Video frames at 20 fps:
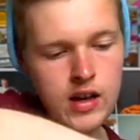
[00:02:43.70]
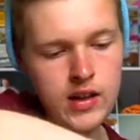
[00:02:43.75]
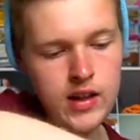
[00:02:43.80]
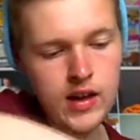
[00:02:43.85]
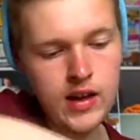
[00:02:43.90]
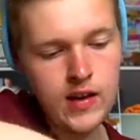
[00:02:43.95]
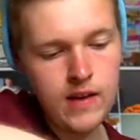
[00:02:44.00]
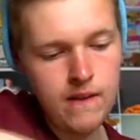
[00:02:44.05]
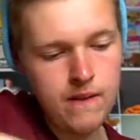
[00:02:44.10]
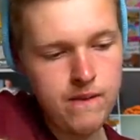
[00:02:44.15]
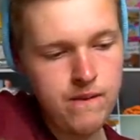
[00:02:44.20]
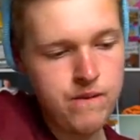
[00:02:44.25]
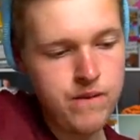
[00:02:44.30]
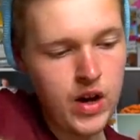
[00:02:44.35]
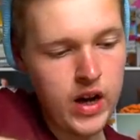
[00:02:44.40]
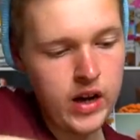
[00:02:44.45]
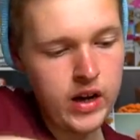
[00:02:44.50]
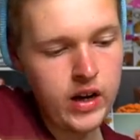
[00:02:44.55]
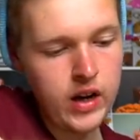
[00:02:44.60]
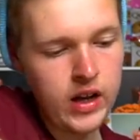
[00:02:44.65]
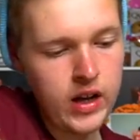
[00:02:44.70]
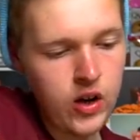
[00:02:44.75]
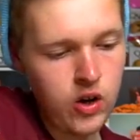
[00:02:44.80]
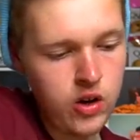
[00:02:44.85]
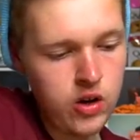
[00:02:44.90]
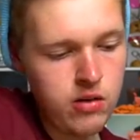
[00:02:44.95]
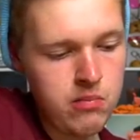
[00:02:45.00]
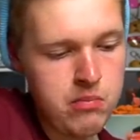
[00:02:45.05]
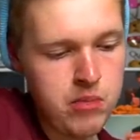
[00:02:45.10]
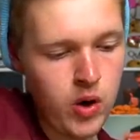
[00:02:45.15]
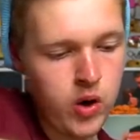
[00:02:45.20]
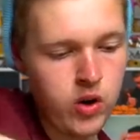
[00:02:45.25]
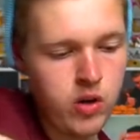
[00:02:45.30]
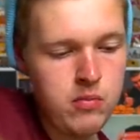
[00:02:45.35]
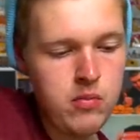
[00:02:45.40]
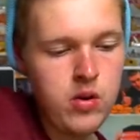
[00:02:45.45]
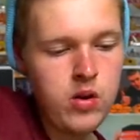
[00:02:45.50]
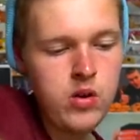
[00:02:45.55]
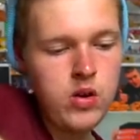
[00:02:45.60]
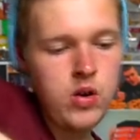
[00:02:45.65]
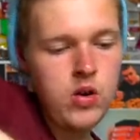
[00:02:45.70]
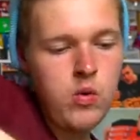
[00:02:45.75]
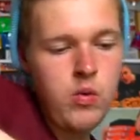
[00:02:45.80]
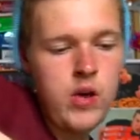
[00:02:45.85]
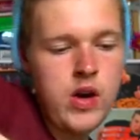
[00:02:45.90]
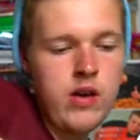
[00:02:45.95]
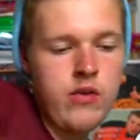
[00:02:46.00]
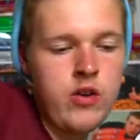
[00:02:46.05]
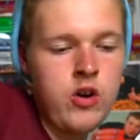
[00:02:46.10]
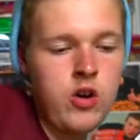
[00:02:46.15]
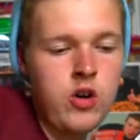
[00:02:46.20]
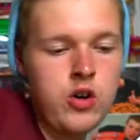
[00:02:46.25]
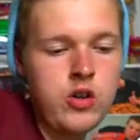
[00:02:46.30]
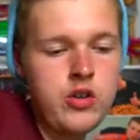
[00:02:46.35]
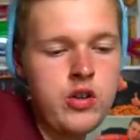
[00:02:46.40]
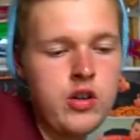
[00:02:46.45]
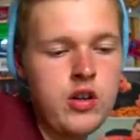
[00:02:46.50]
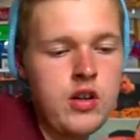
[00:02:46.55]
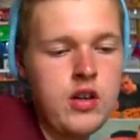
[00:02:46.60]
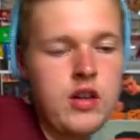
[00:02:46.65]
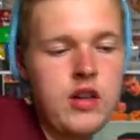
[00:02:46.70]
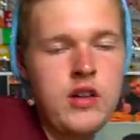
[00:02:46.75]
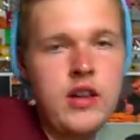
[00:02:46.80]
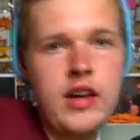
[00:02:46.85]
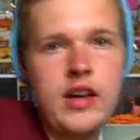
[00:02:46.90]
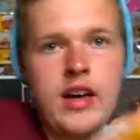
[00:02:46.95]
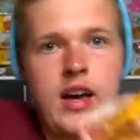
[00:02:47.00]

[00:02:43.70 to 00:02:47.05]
And then finally on the bottom, we have got a